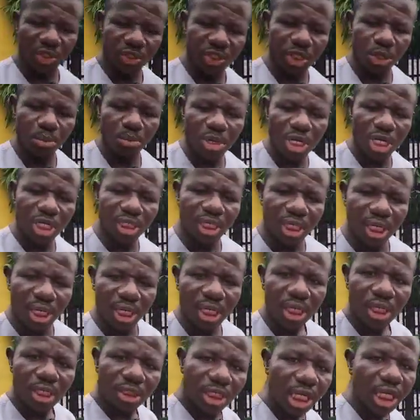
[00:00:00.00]
you see
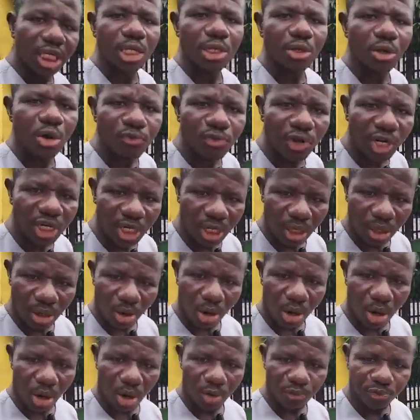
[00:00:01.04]
military taking over the
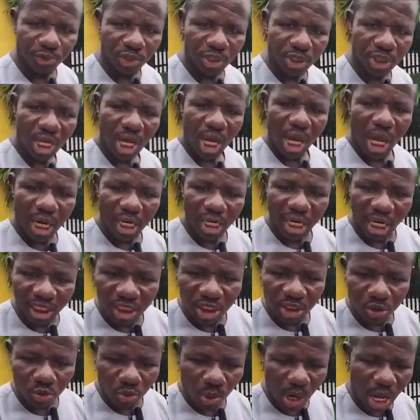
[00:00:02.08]
office. And that
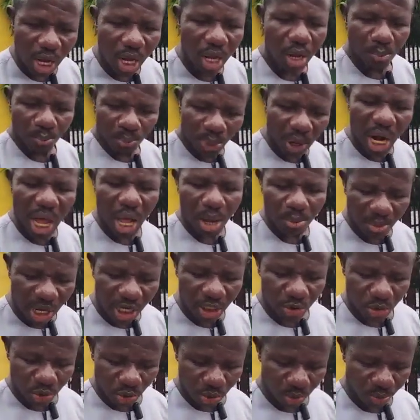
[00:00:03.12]
is why Bola
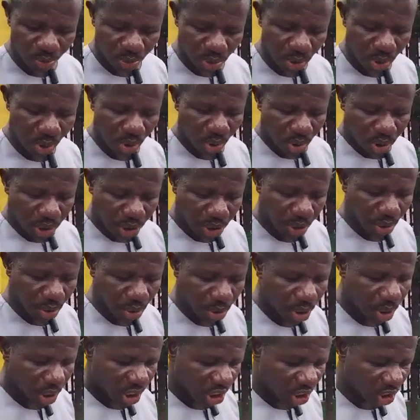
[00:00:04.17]
Ahmed Tinubu,
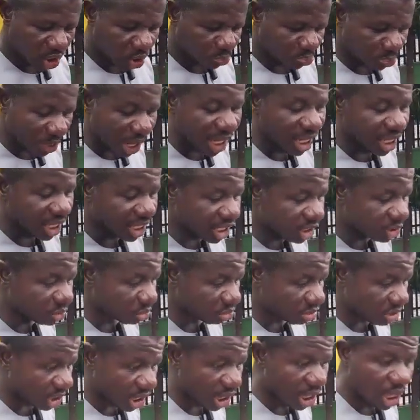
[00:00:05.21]
is panicking
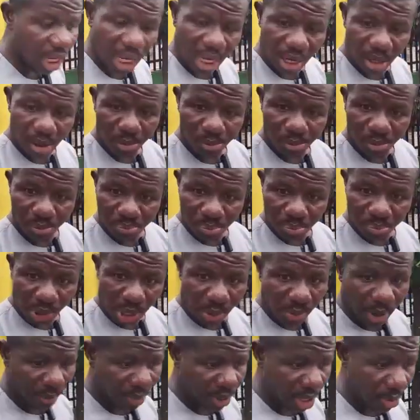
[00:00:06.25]
today.
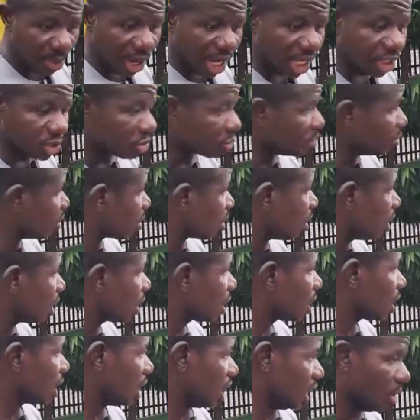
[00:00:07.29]
Probably by tomorrow,
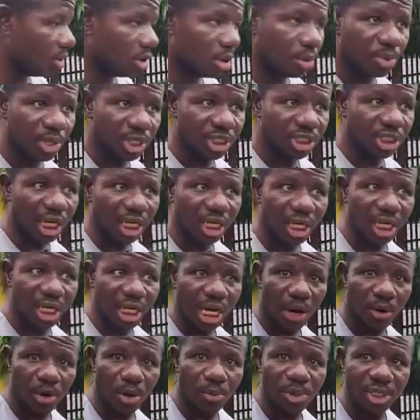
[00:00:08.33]
they will be
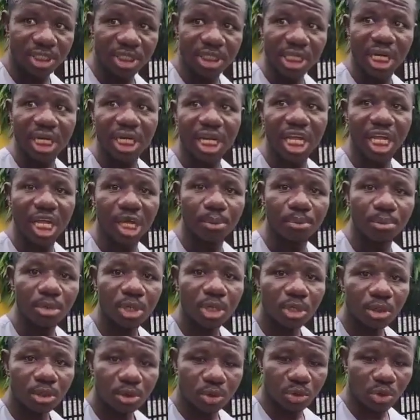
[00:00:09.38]
sending him
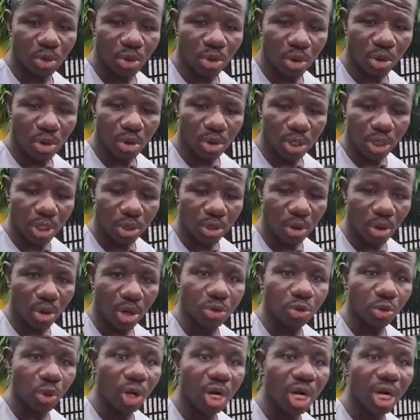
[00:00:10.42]
to,
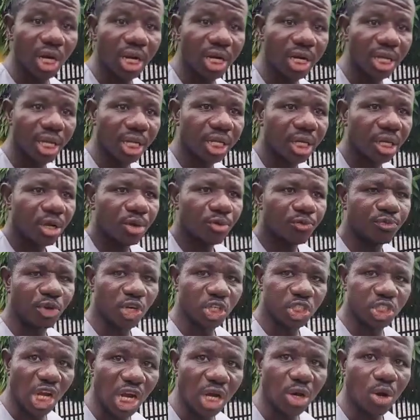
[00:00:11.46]
to clinic
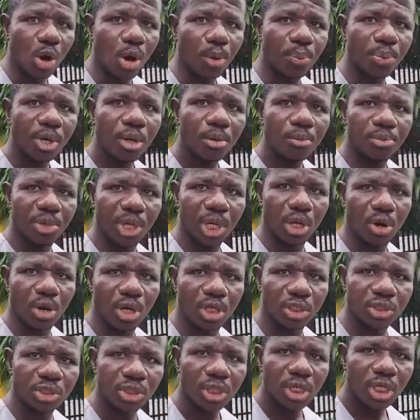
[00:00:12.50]
for checkup
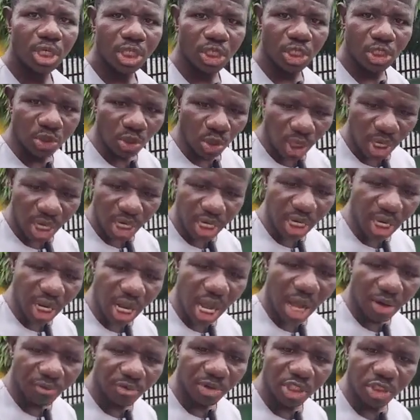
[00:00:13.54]
because he's already
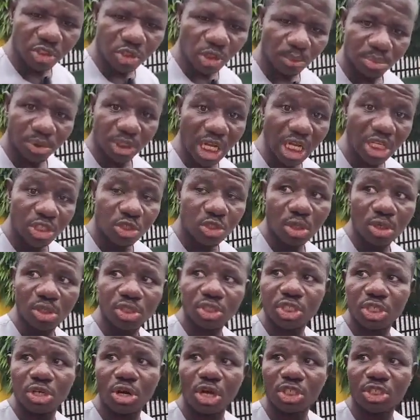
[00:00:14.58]
having some tension,
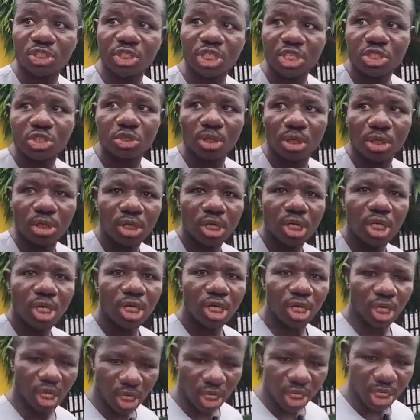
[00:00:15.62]
serious tension
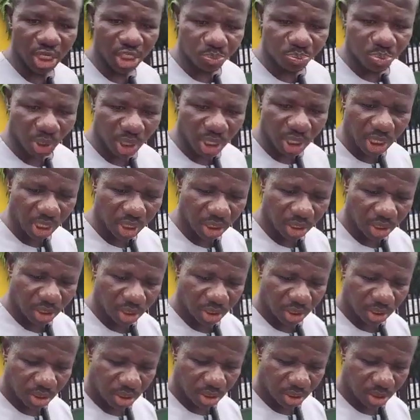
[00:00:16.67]
in his body.
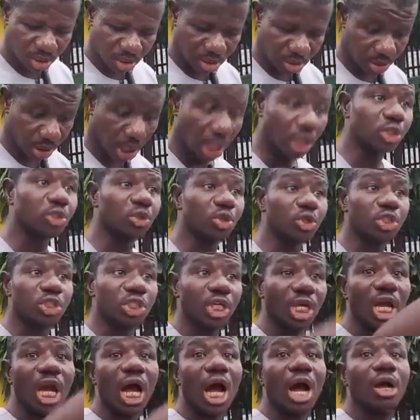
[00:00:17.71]
Don't you
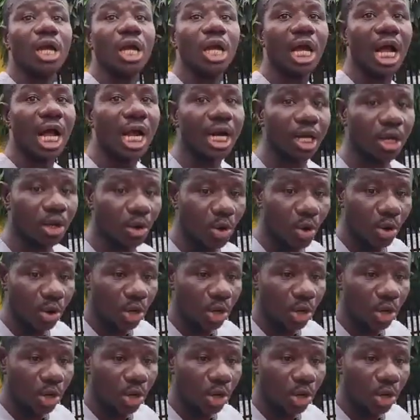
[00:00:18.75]
see how he carry